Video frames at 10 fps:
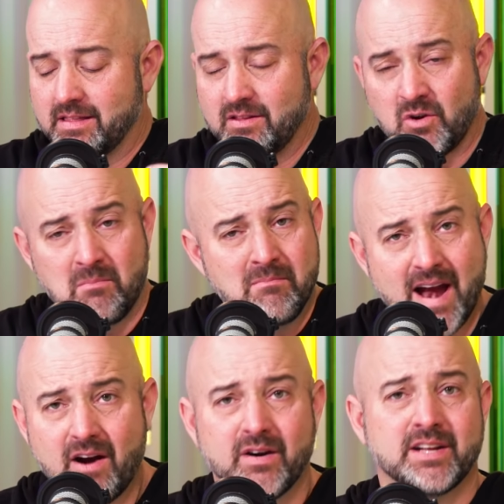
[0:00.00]
your
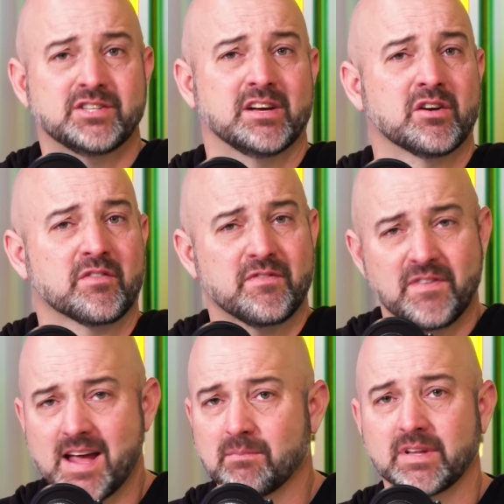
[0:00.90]
marriage and your
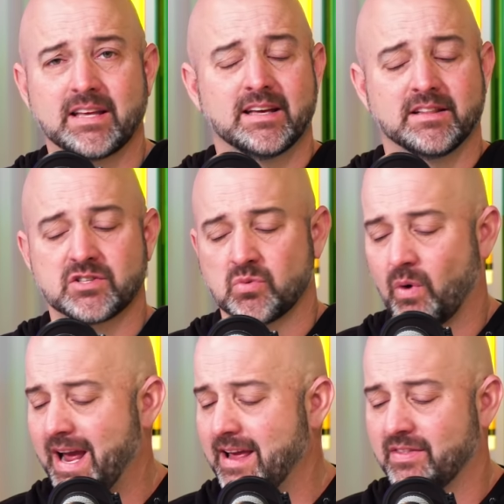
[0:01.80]
family in this
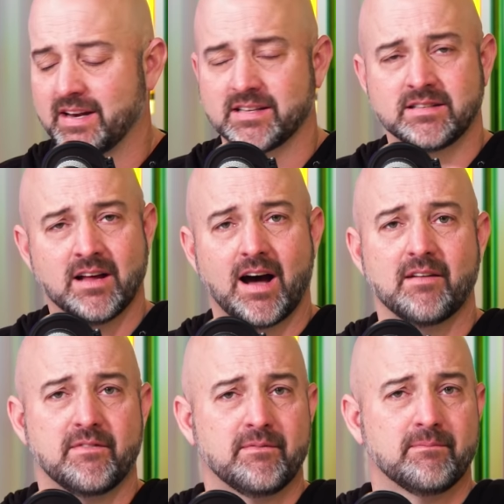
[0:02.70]
way that is
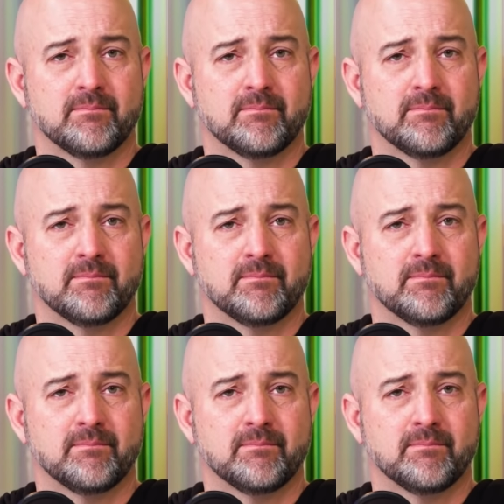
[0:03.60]
not